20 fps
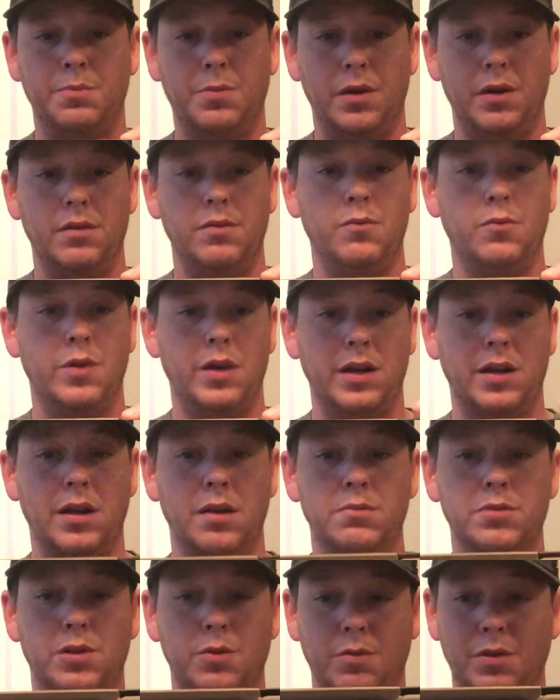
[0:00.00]
but when it
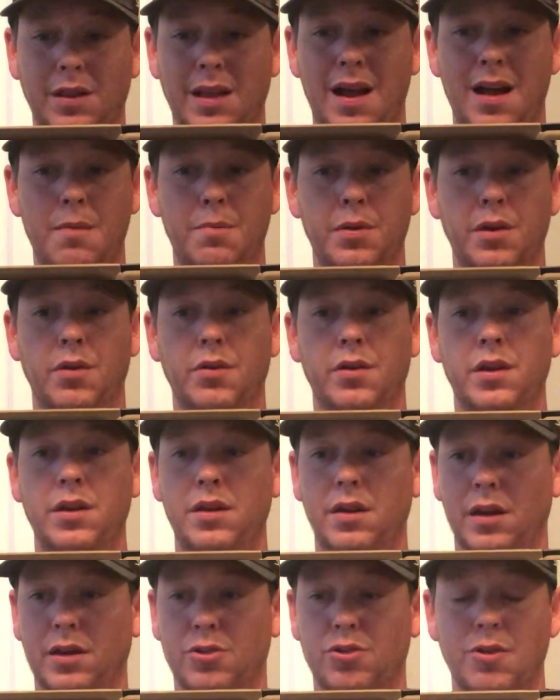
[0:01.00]
comes to
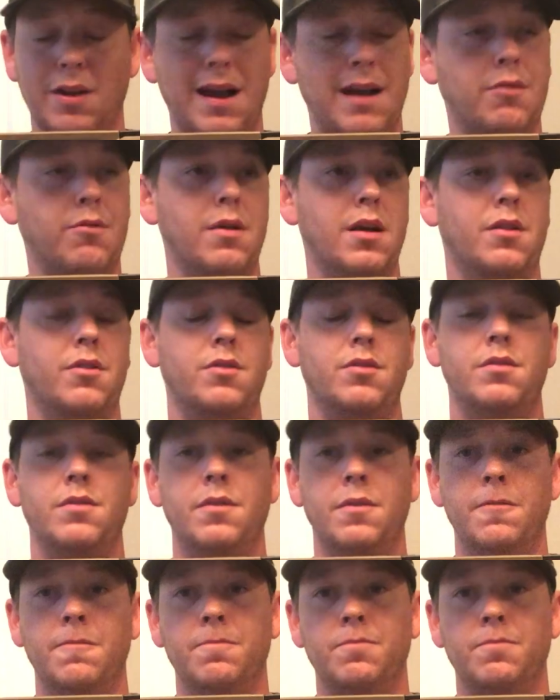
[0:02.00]
reliability and track record,